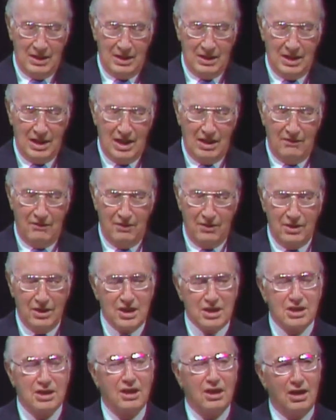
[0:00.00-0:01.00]
"Now for
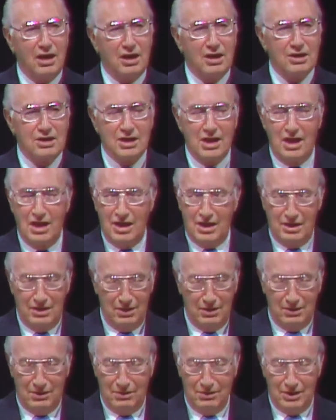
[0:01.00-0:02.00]
this cause I
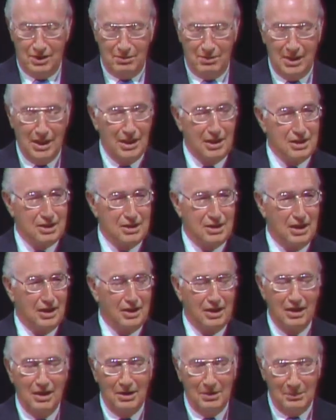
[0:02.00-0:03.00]
know that man is
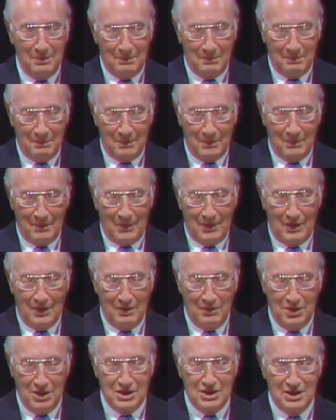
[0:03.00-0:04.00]
nothing,
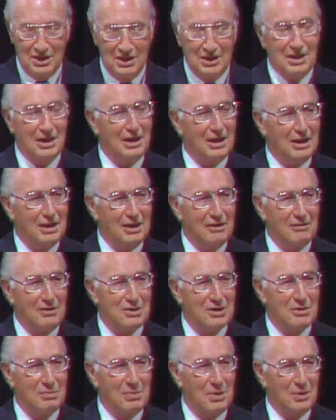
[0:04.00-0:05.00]
which thing I had never
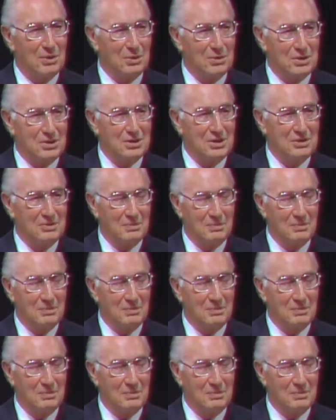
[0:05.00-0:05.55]
supposed."